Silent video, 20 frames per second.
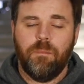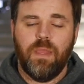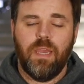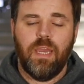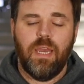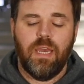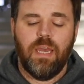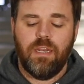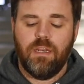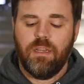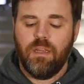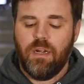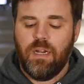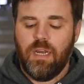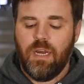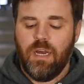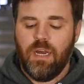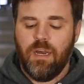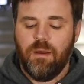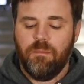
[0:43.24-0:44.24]
and
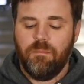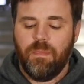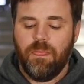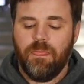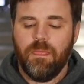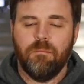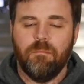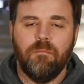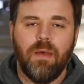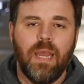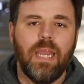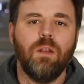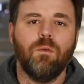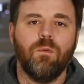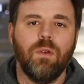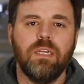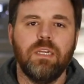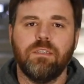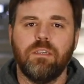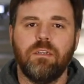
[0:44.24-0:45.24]
the main
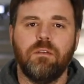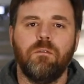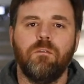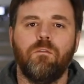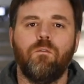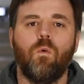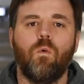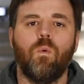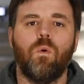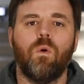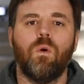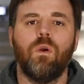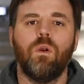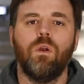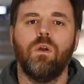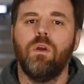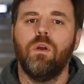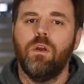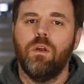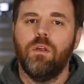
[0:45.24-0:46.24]
reason for
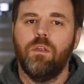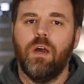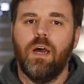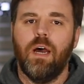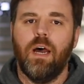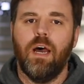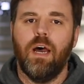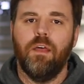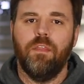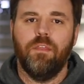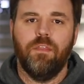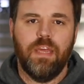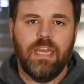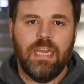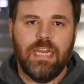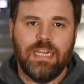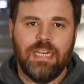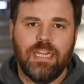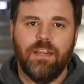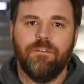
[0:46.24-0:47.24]

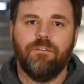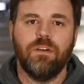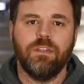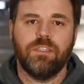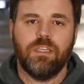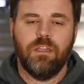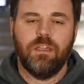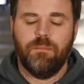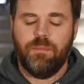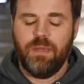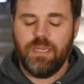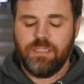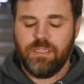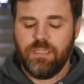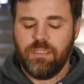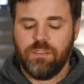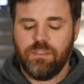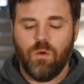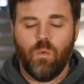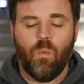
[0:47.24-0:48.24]
the difference in the
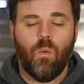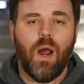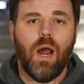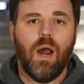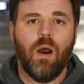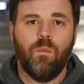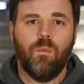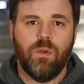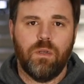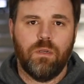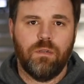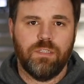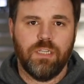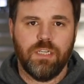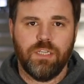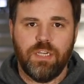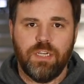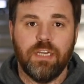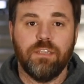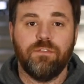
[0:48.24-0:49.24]
pistons, or why I would
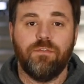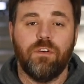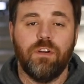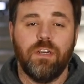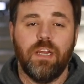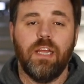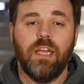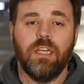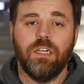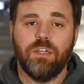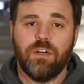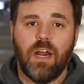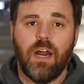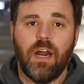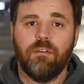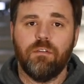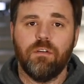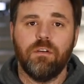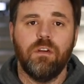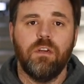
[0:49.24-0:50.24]
suggest for a daily
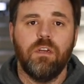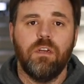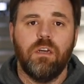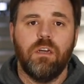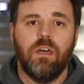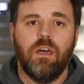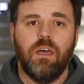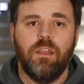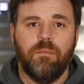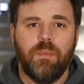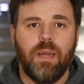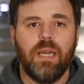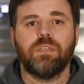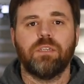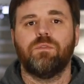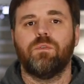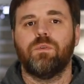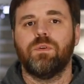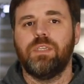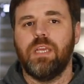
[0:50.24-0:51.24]
driver the Max
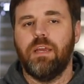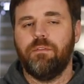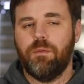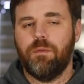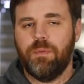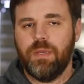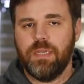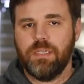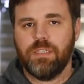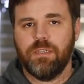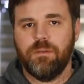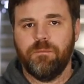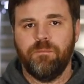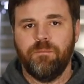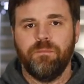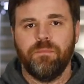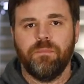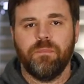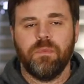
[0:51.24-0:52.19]
4.7 piston,